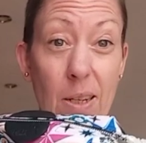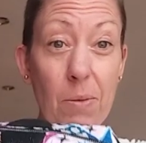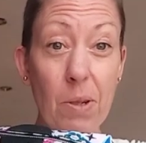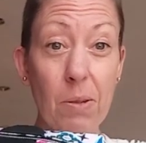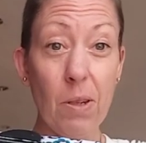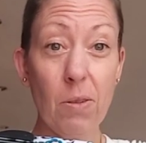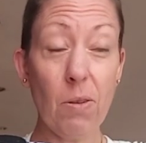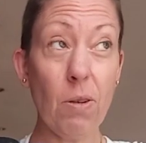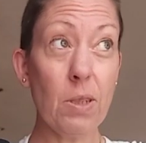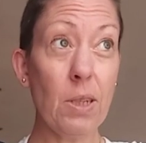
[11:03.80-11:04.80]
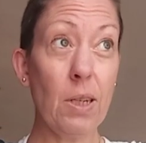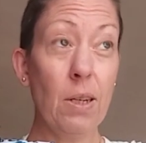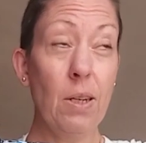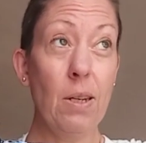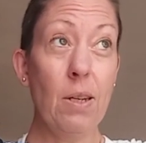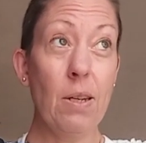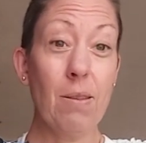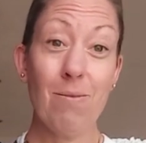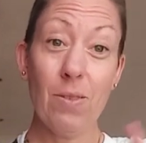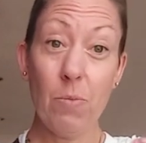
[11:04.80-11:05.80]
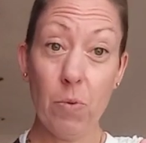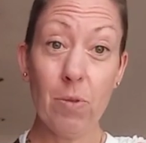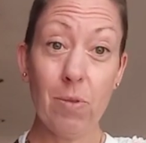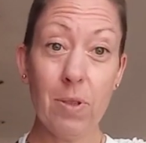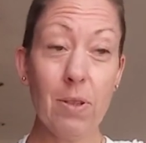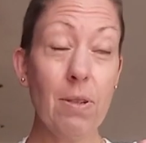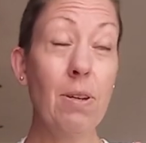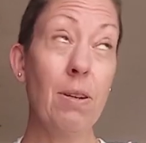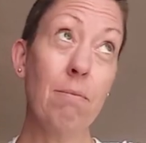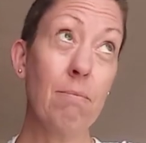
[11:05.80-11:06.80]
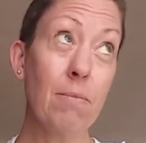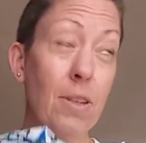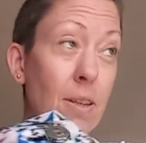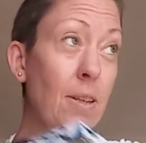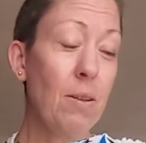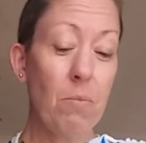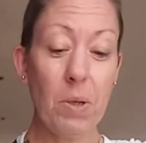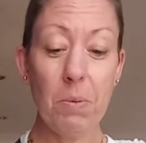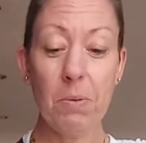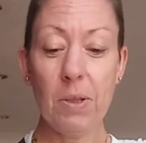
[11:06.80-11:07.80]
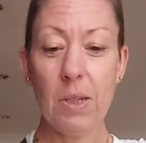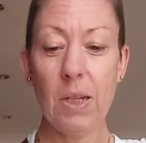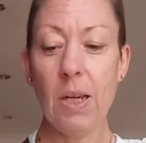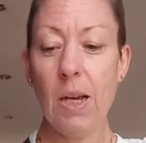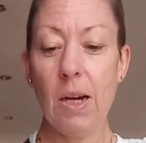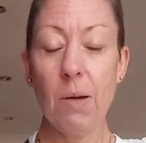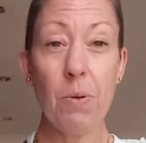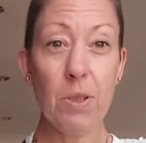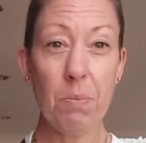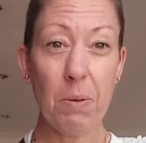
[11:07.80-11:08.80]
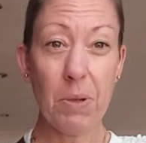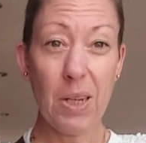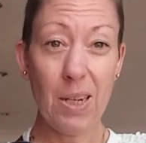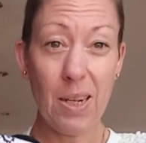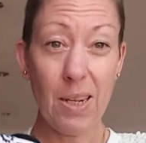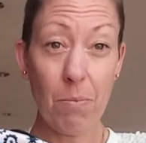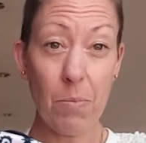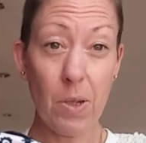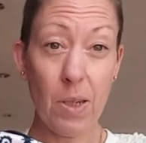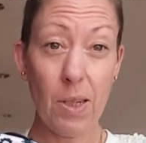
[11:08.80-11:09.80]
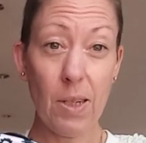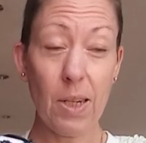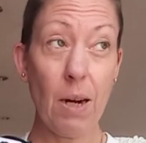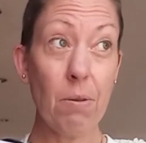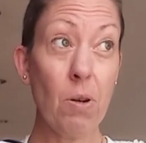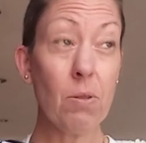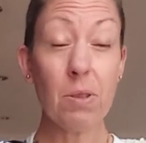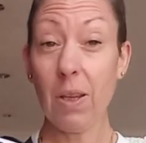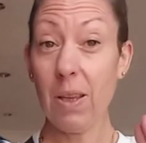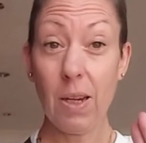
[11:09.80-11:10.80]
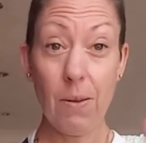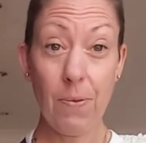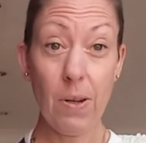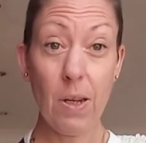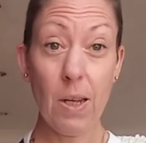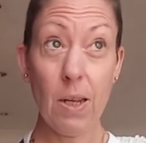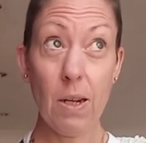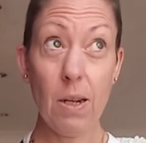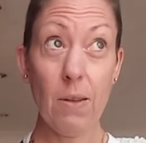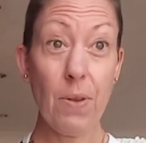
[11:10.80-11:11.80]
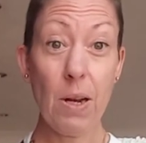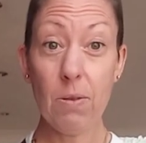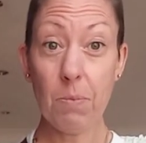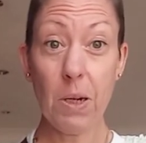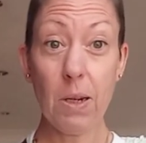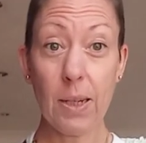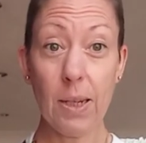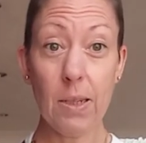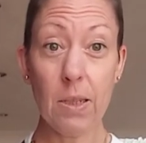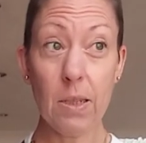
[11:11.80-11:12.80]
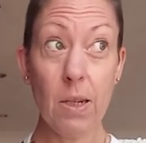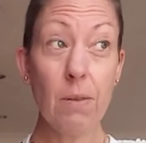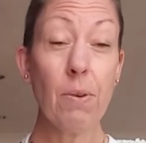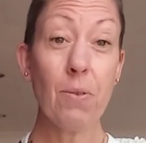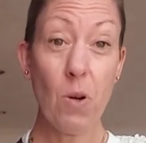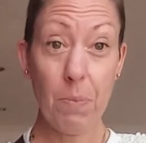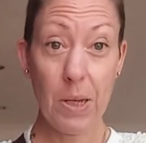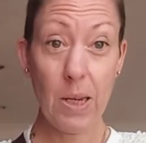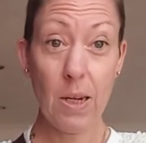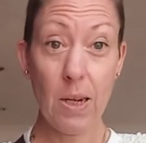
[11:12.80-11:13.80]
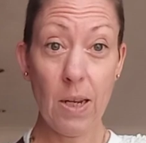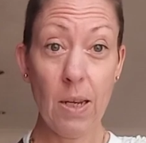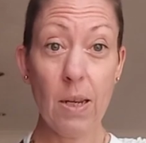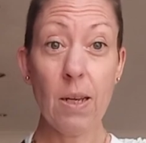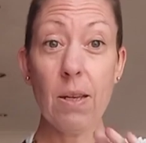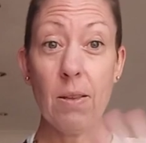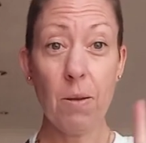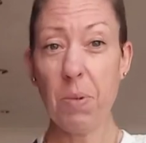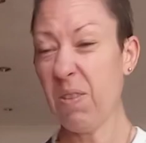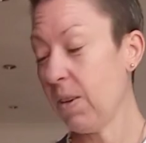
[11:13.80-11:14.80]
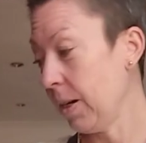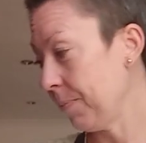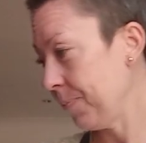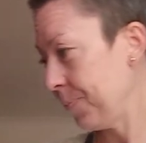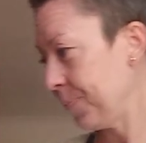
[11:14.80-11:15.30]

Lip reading: in there when I'm going on holiday abroad. Maybe one day. I put a spare bikini in my carry-on because I think if they lose my luggage, I've got a bikini, I'll be alright.